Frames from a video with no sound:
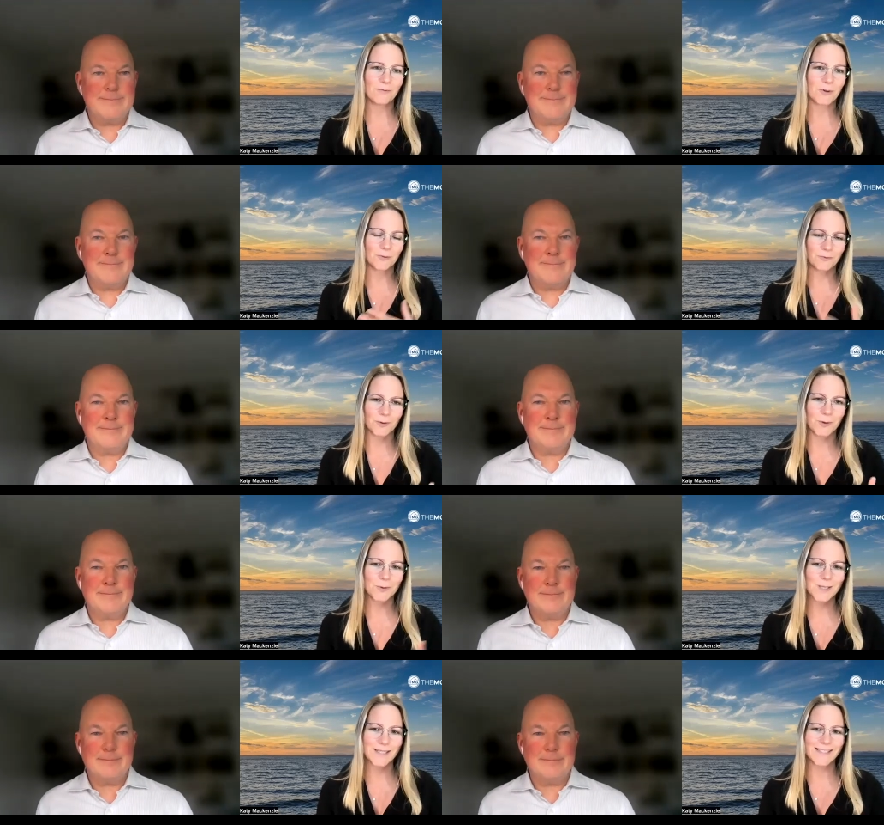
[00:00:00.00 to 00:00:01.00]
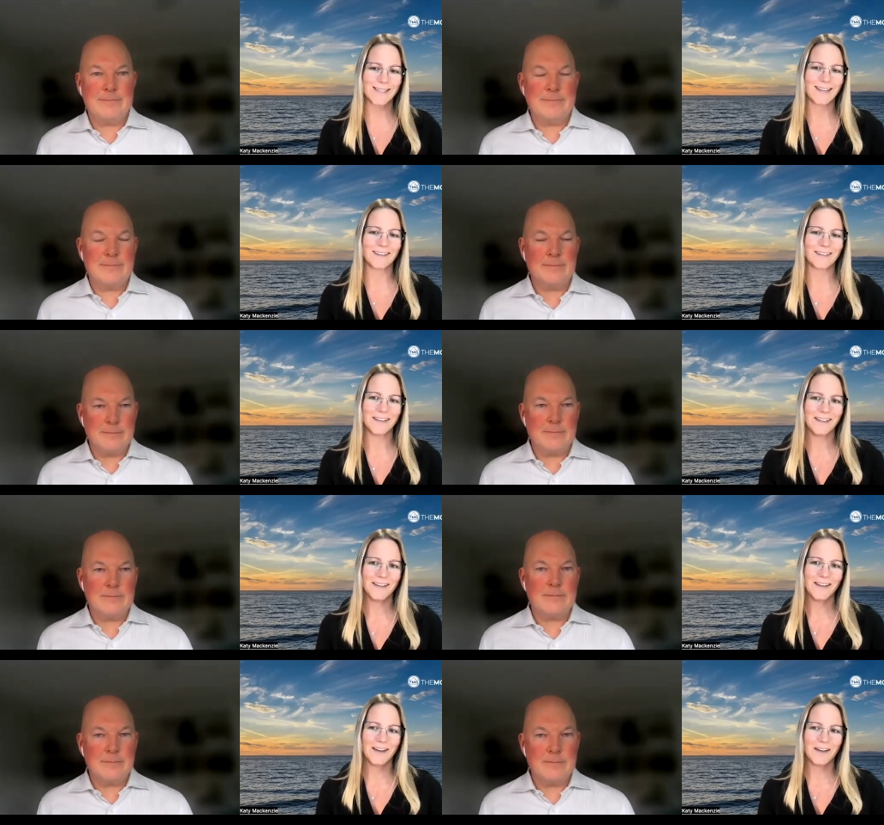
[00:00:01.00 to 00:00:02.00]
Speaker 1: for those listening,
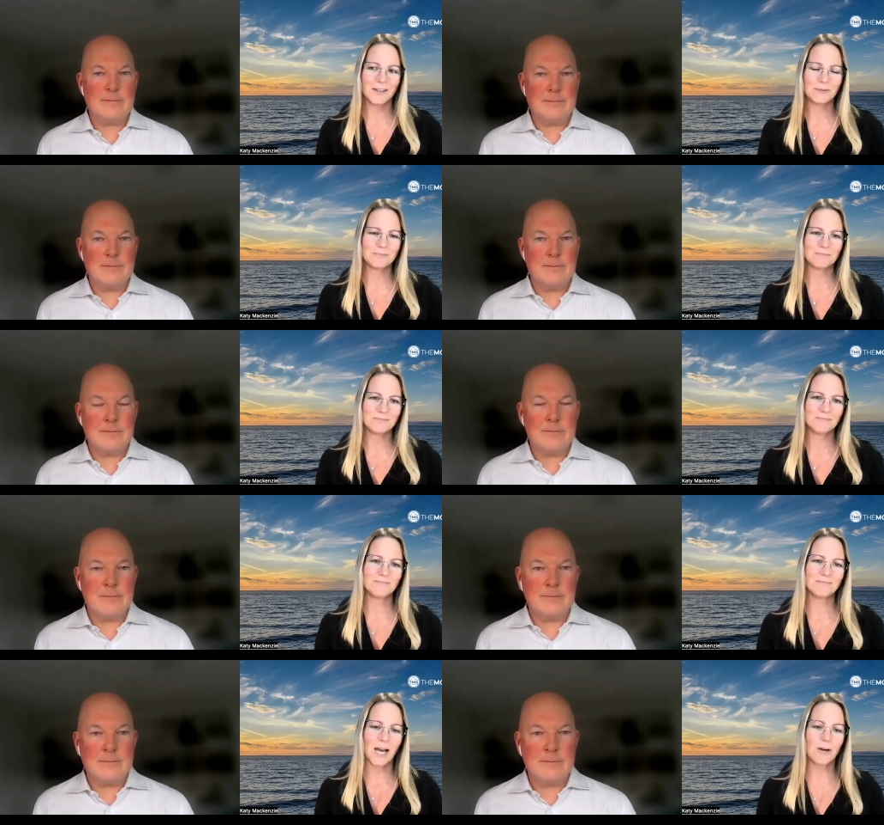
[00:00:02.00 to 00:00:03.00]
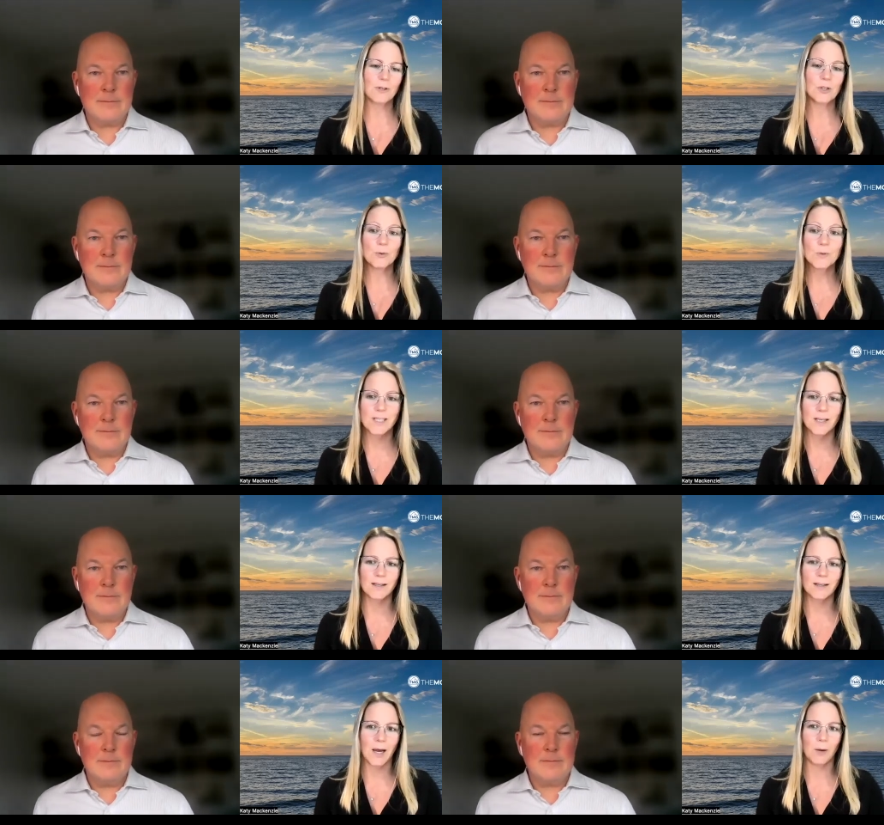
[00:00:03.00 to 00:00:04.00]
how do you see it
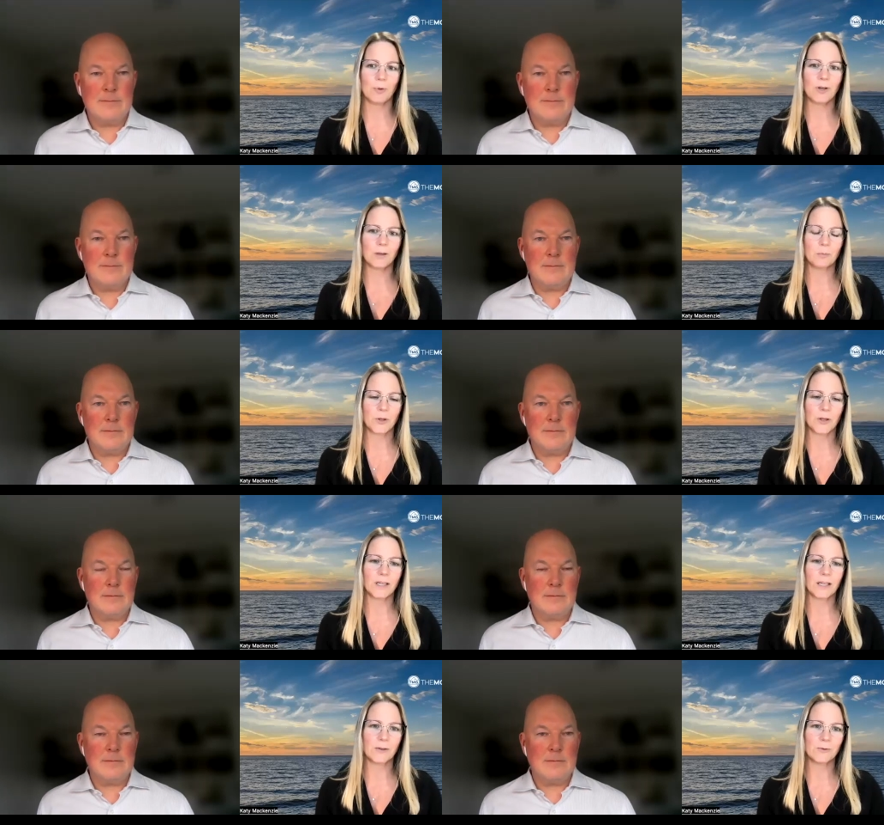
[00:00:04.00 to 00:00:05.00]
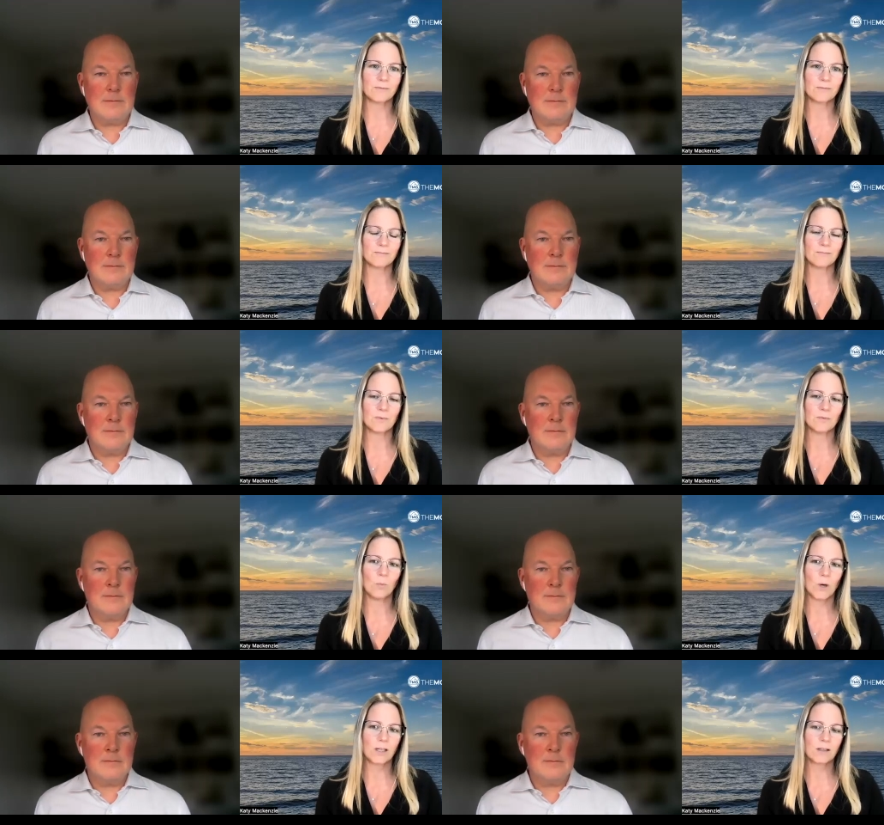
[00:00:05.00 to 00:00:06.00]
happening and playing out, and
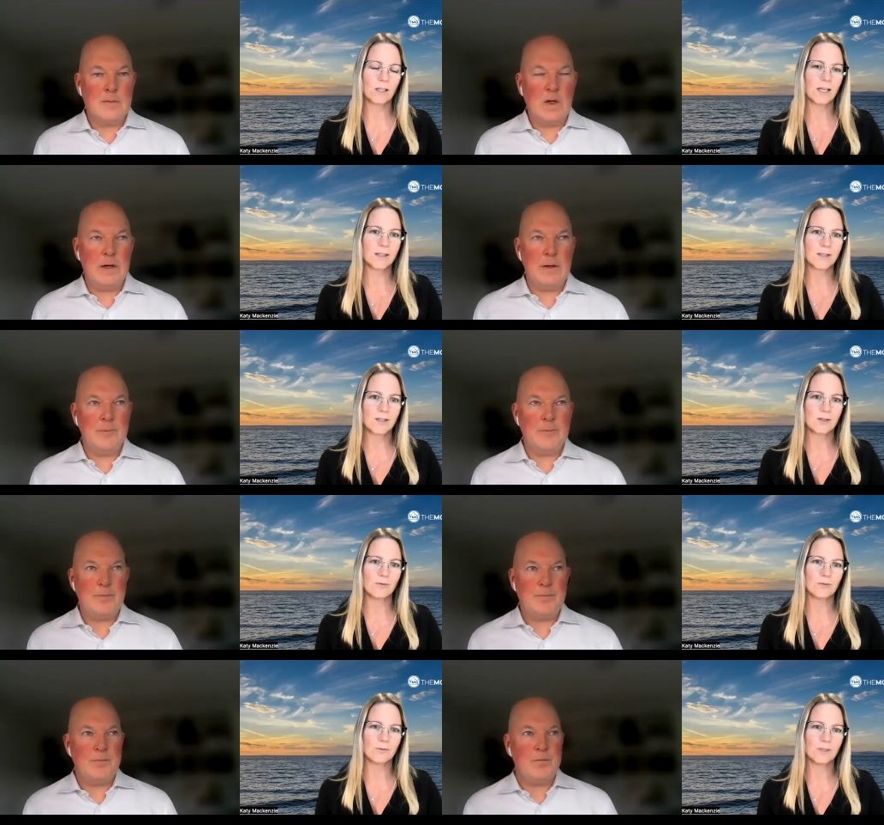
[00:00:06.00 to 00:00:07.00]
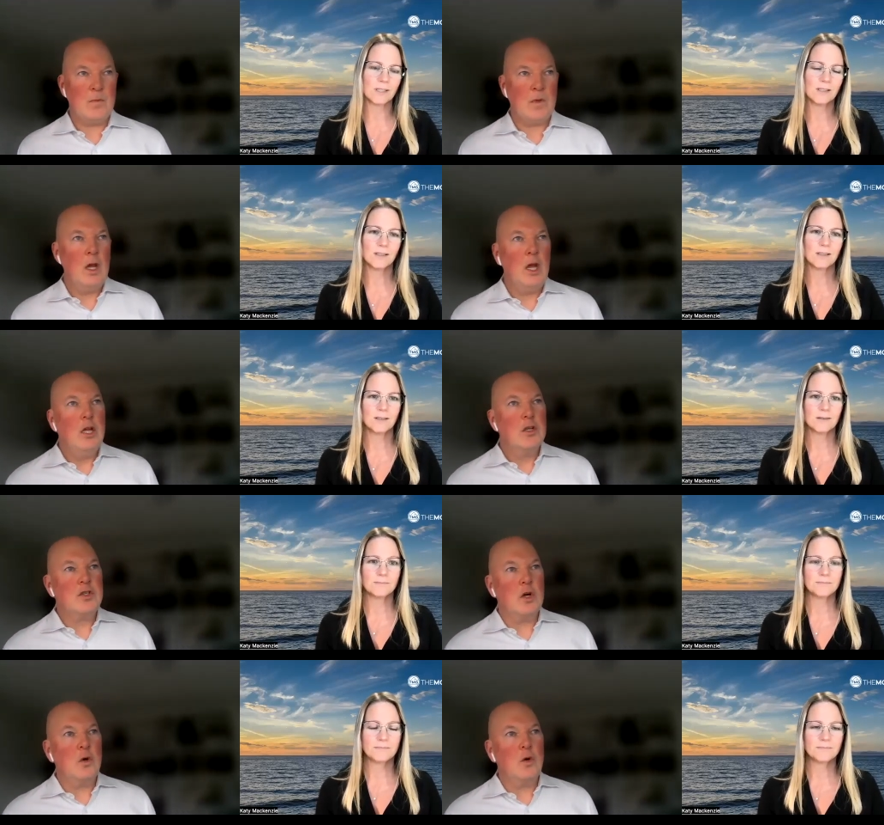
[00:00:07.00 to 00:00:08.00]
what can
Speaker 2: clients do?
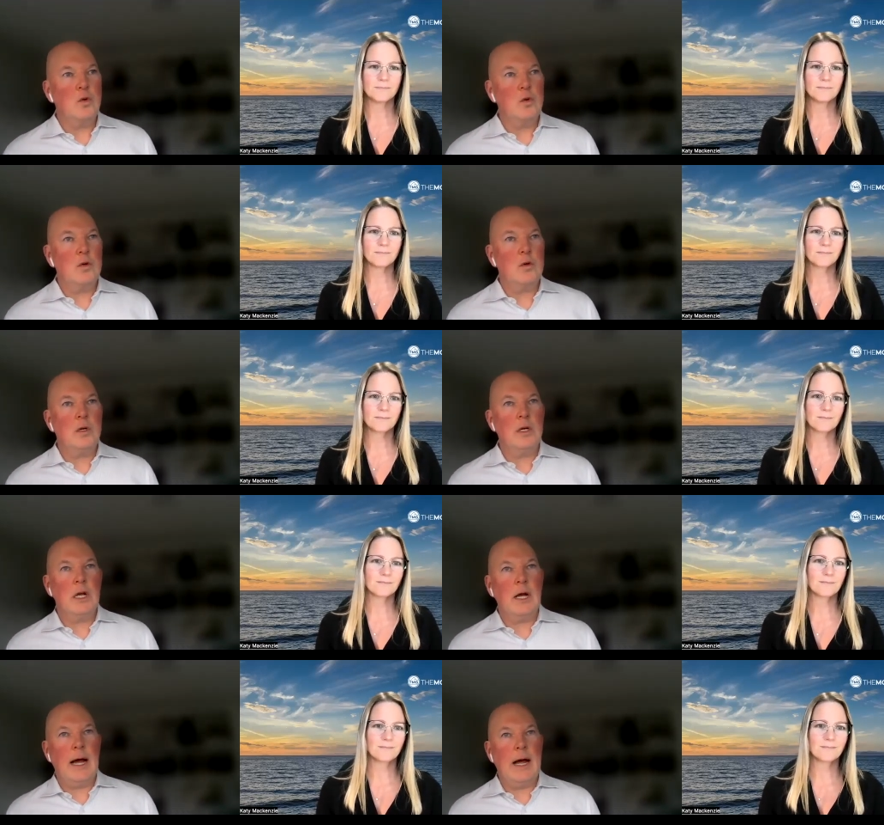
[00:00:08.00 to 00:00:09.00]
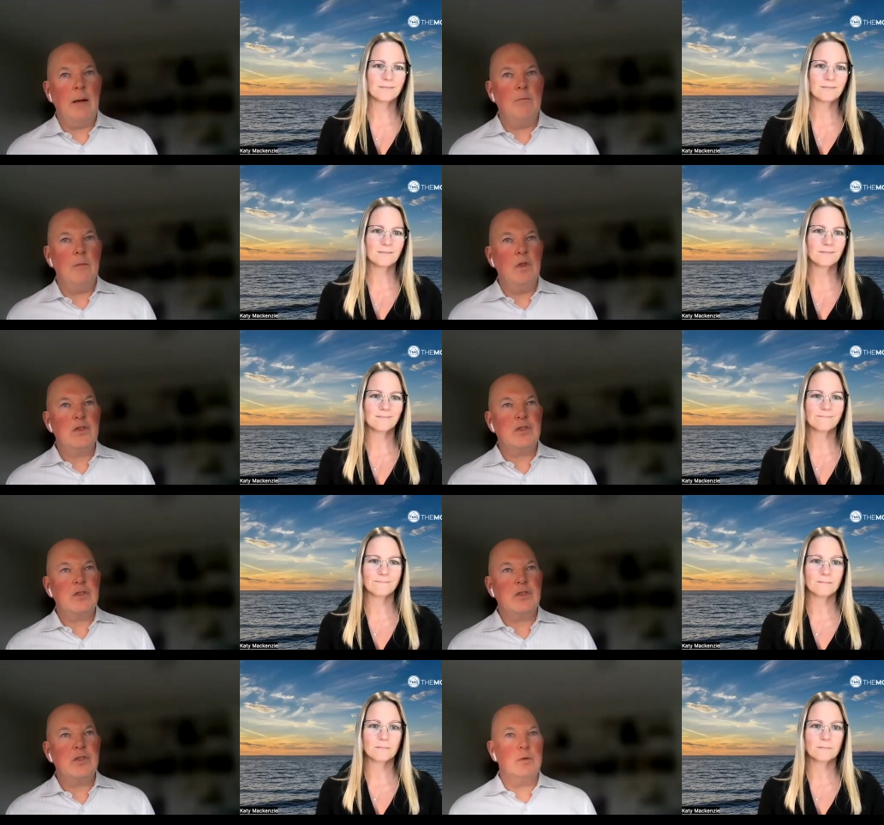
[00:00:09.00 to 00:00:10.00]
So there
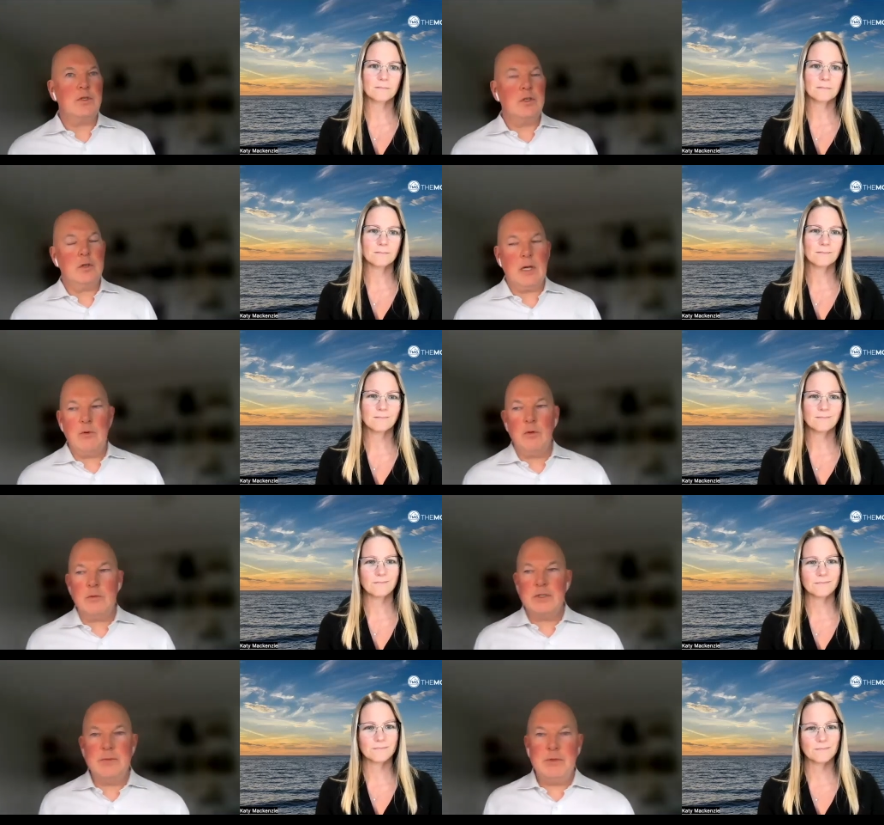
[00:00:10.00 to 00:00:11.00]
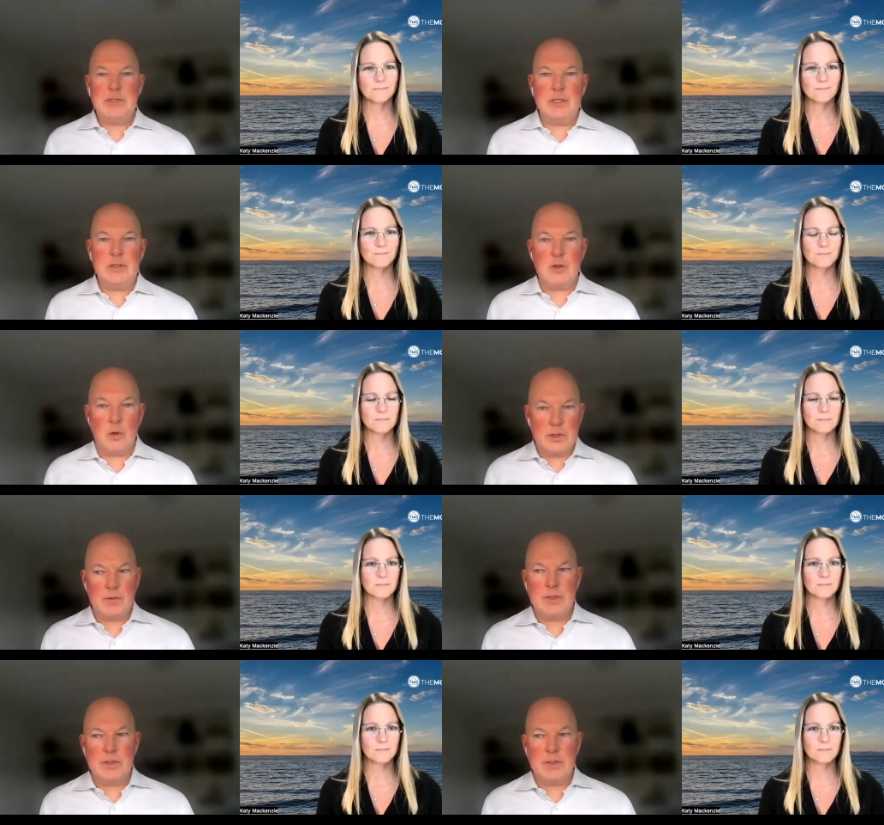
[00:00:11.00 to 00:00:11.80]
was a couple of CBC stories